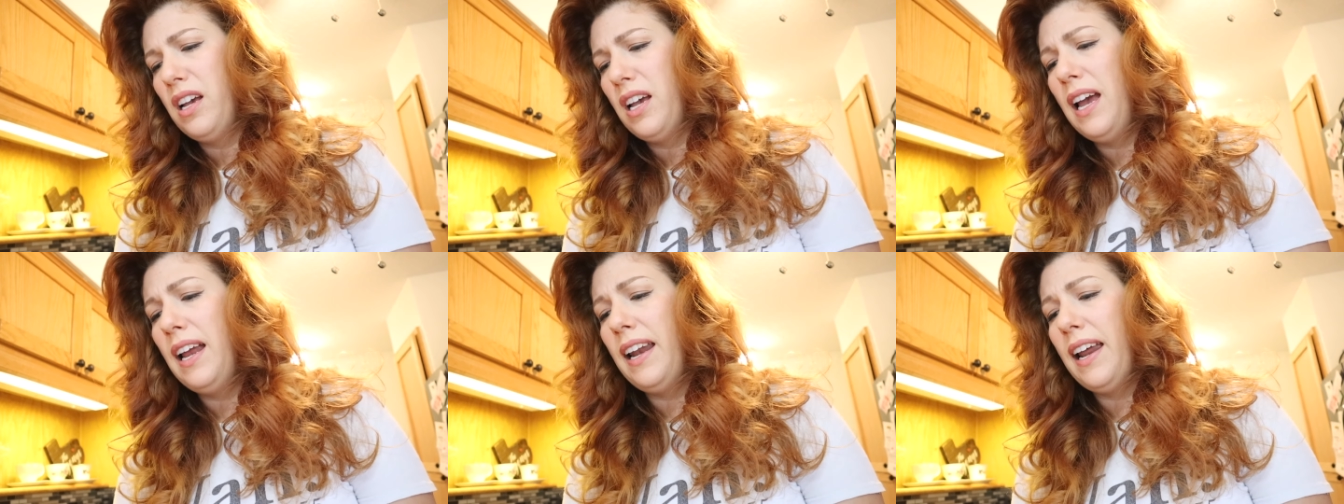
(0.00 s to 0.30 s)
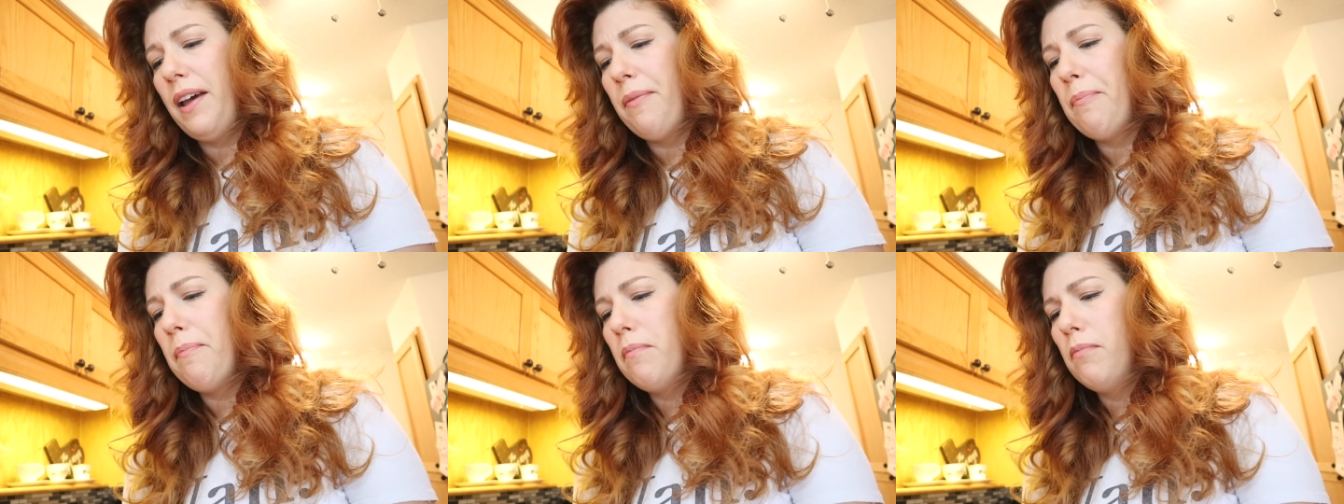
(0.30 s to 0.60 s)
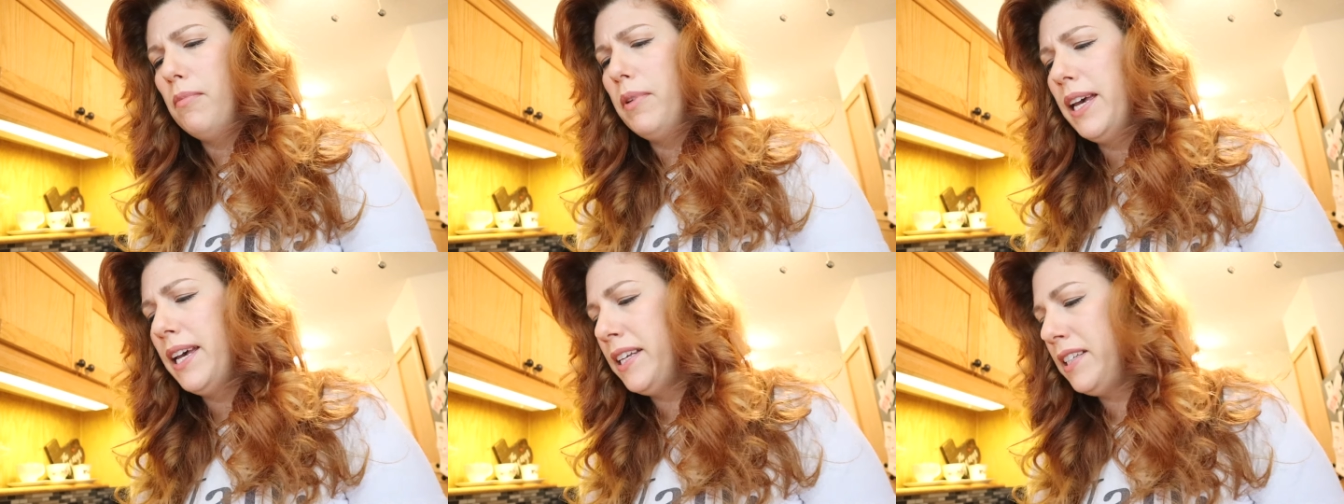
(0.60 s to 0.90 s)
And I
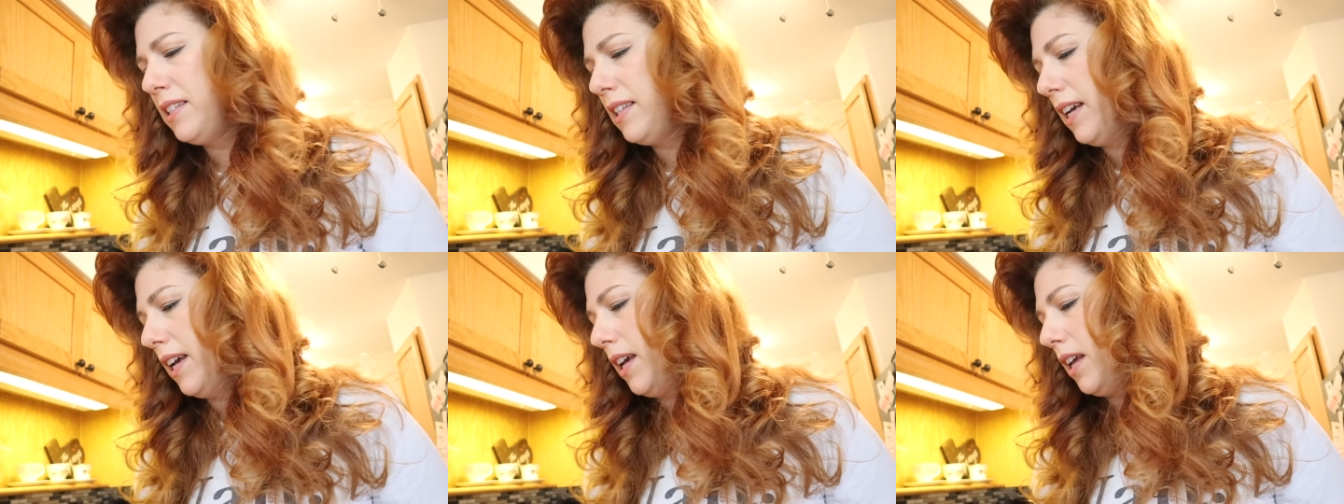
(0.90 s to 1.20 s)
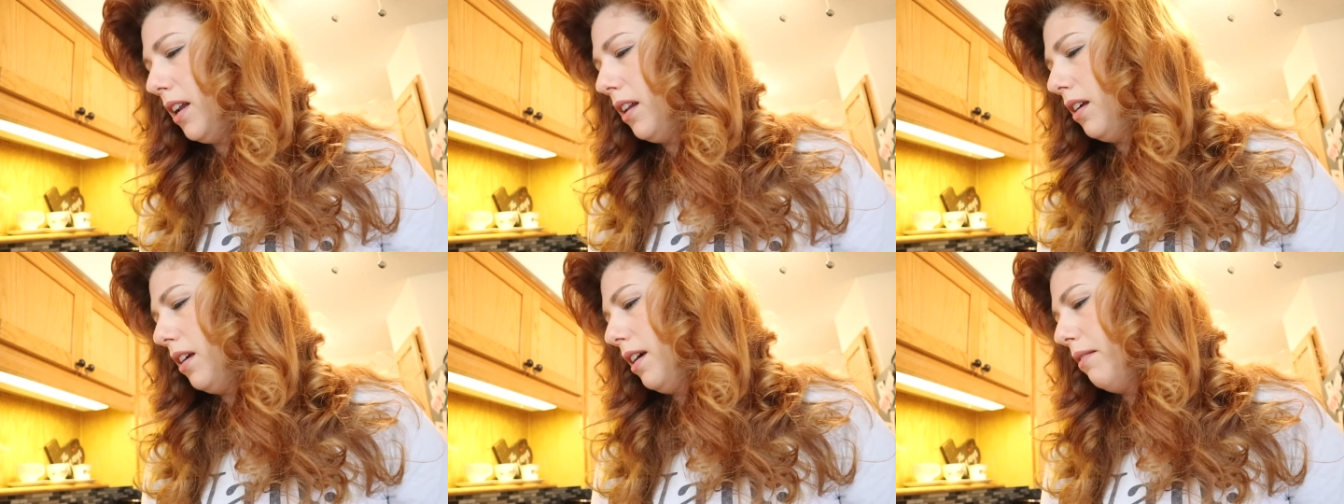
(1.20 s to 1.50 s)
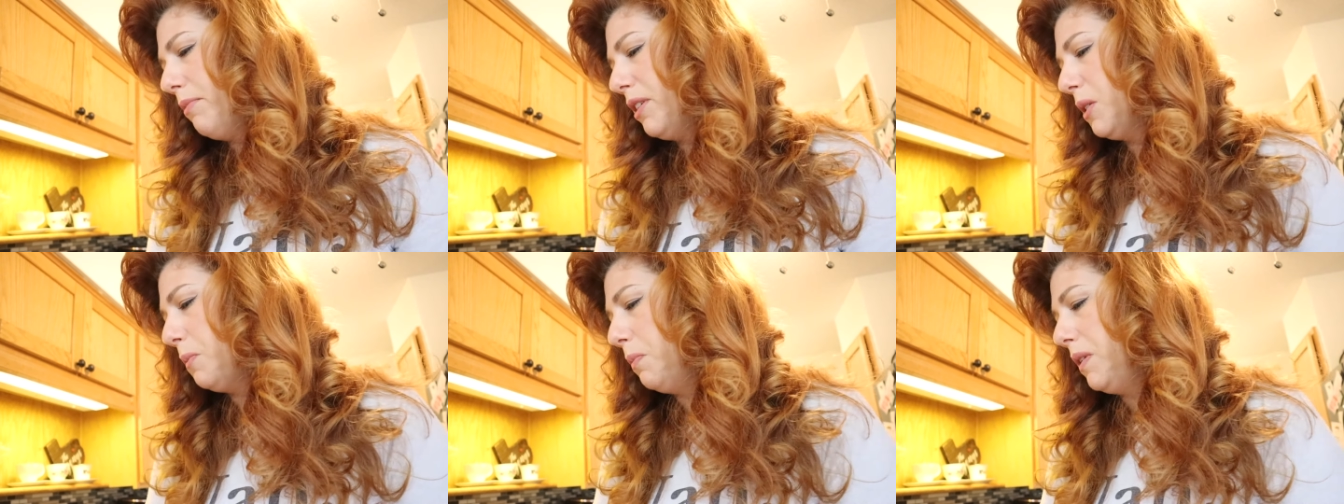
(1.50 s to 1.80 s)
miss it. I
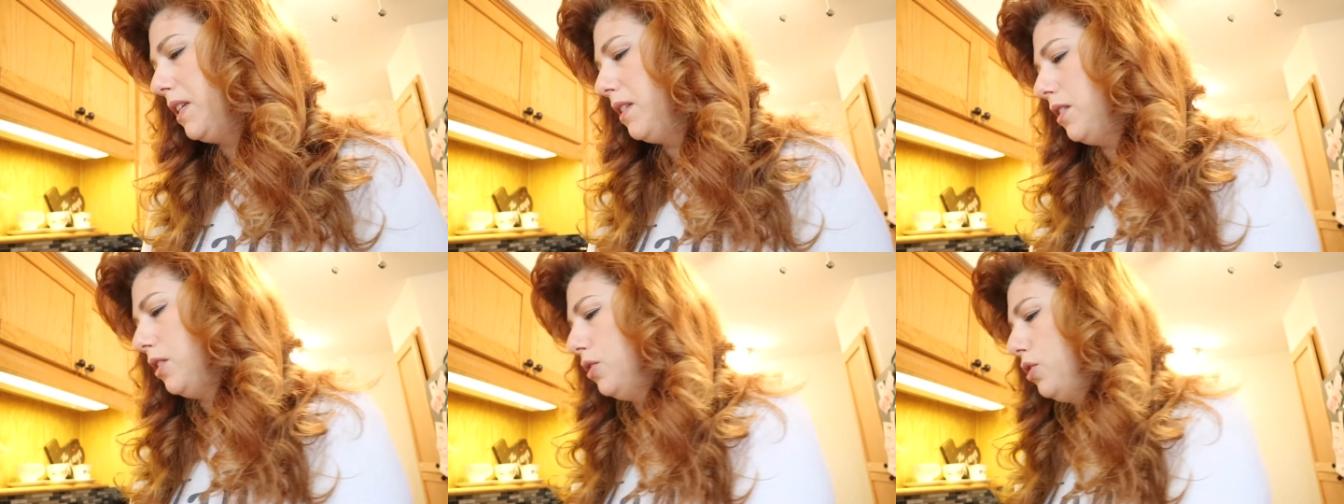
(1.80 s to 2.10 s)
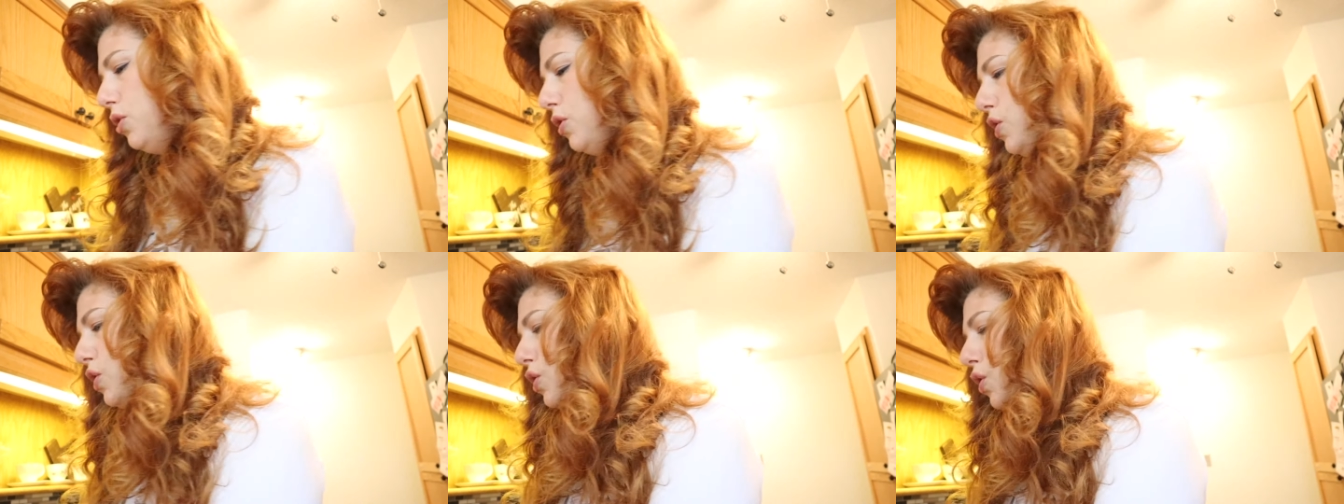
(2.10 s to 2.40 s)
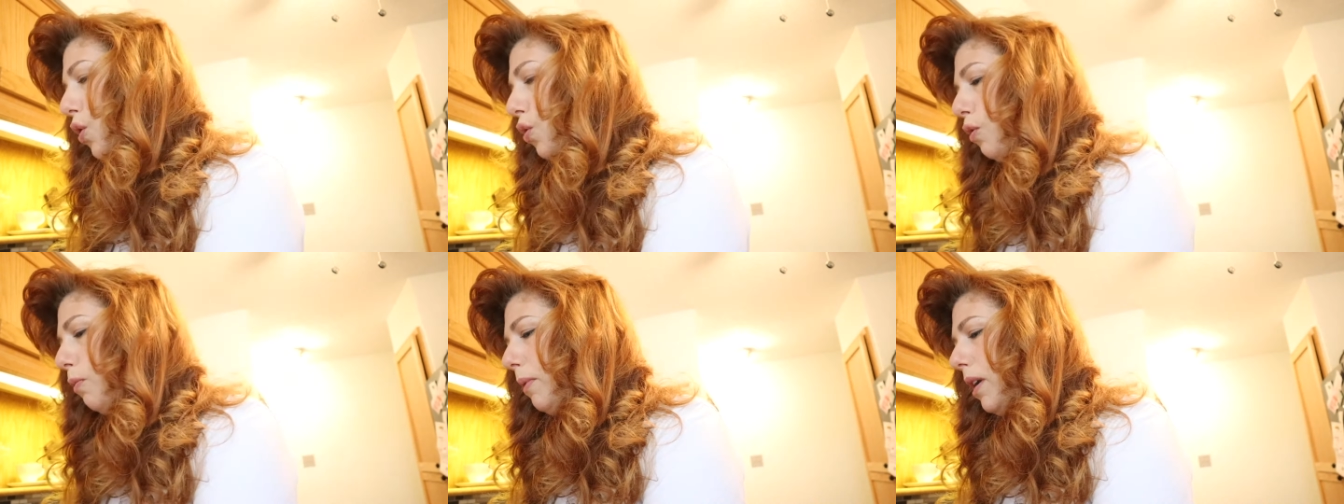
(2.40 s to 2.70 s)
miss pizza
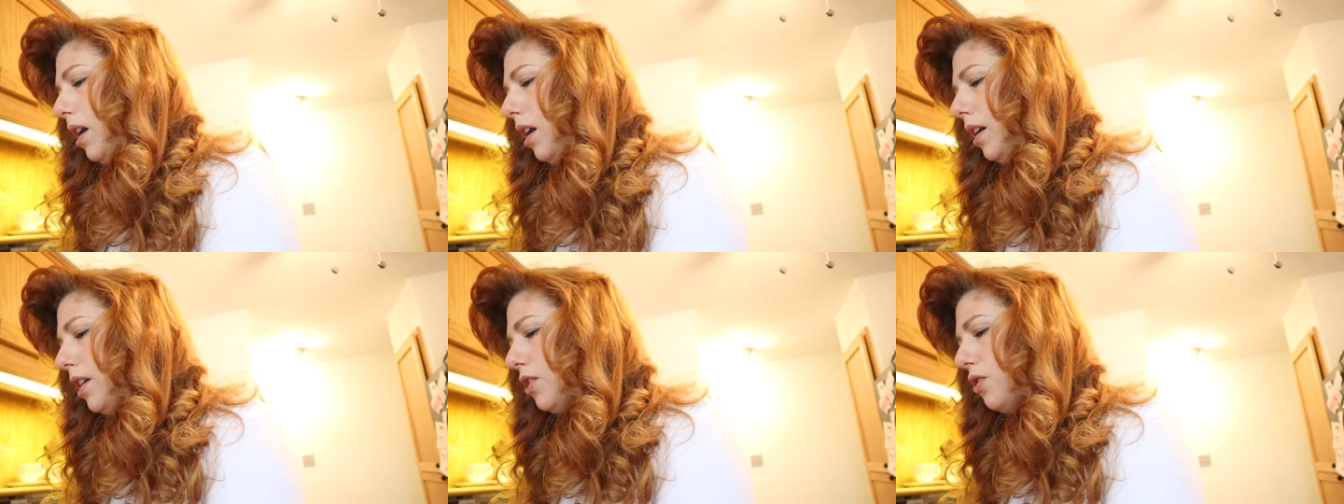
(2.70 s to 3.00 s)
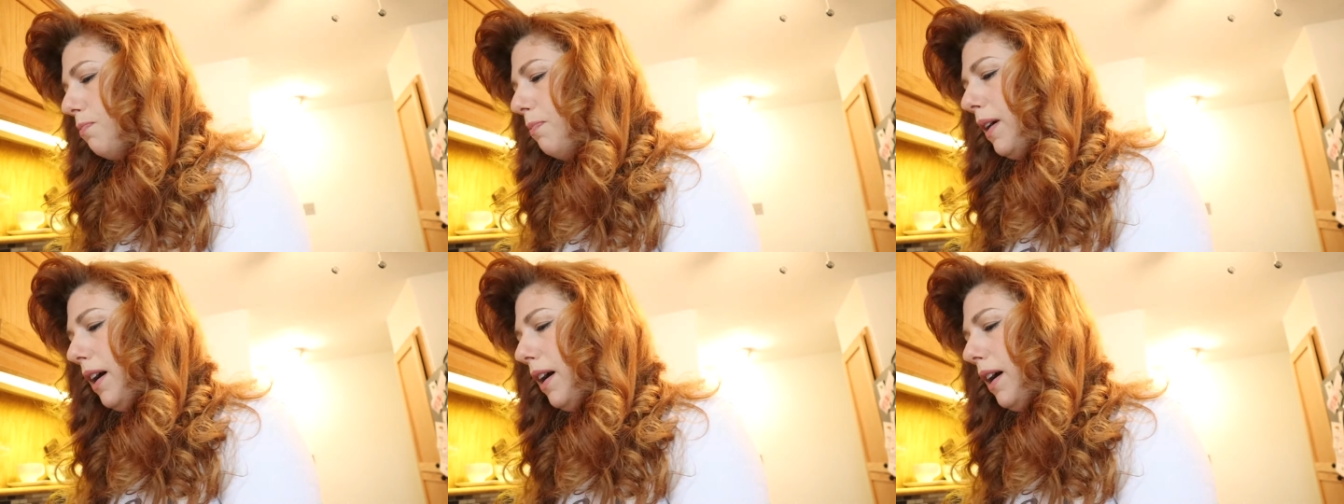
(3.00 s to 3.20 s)
so much.